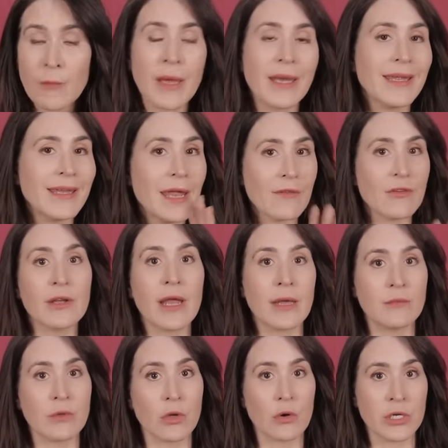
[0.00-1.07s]
but he never
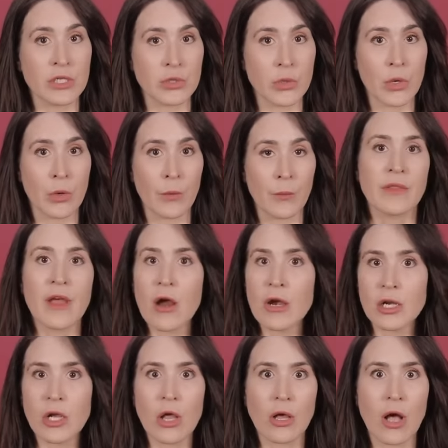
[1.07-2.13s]
named Lori Drew. The
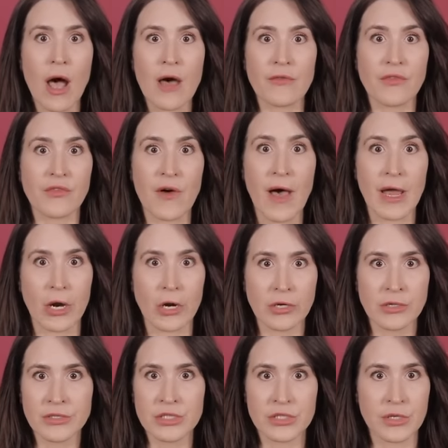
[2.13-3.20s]
article caught
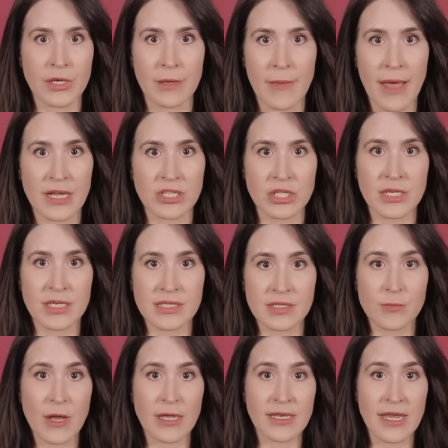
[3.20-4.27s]
fire, as you can imagine. It
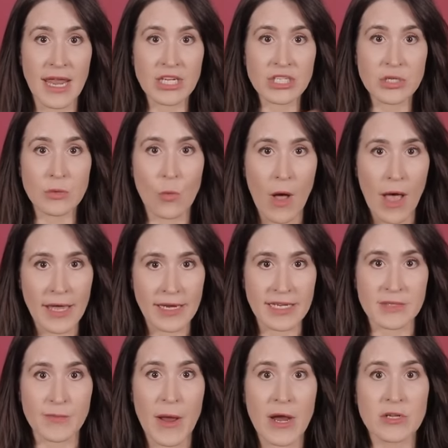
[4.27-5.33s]
spread nationwide
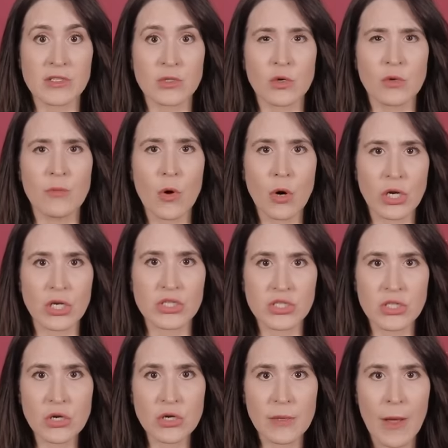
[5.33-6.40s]
as parents grew more
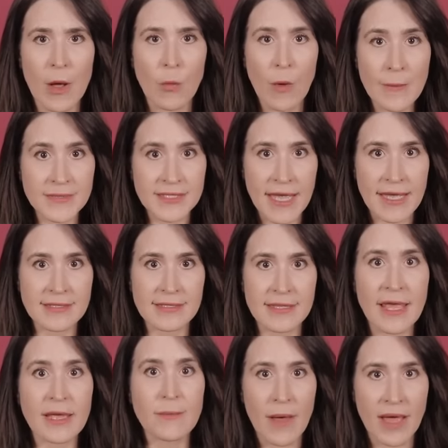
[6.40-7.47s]
concerned about websites
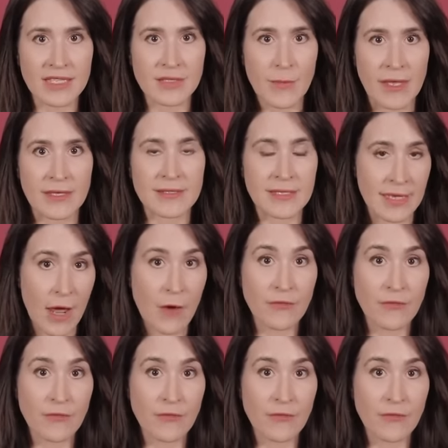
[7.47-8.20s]
like MySpace and now